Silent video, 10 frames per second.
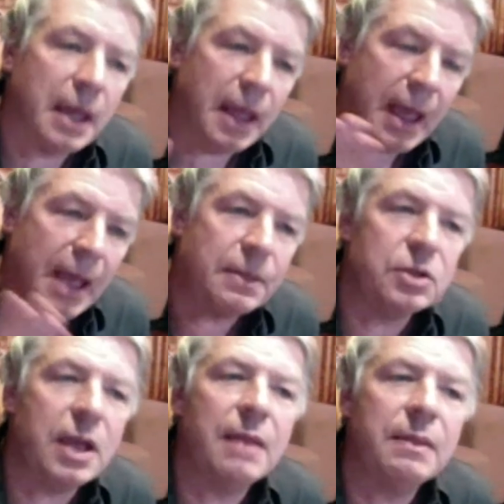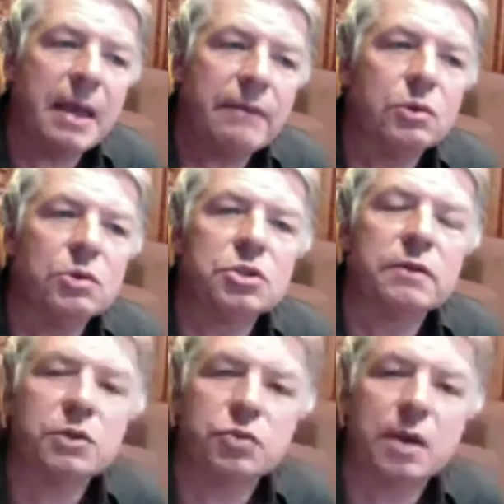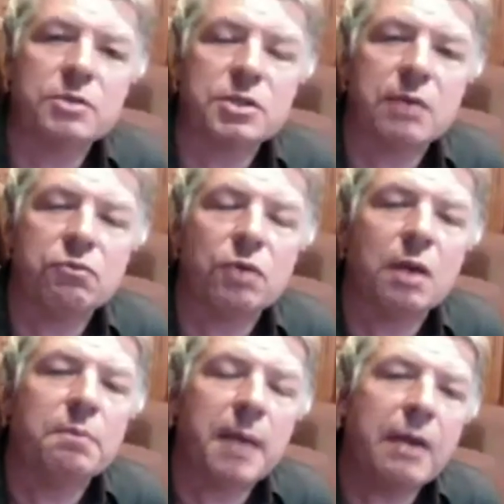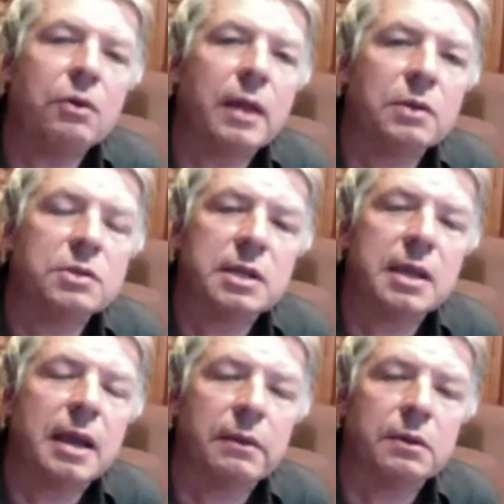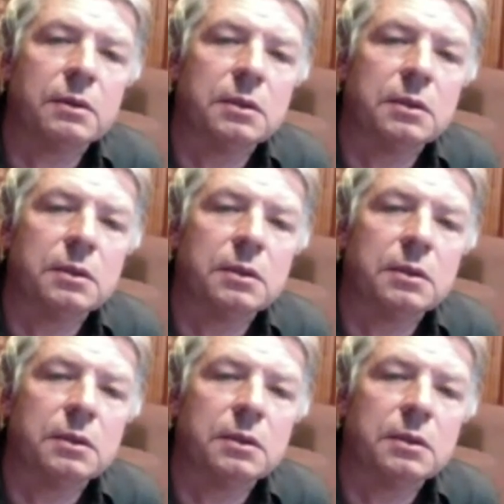and the evolution of the drum set run parallel together.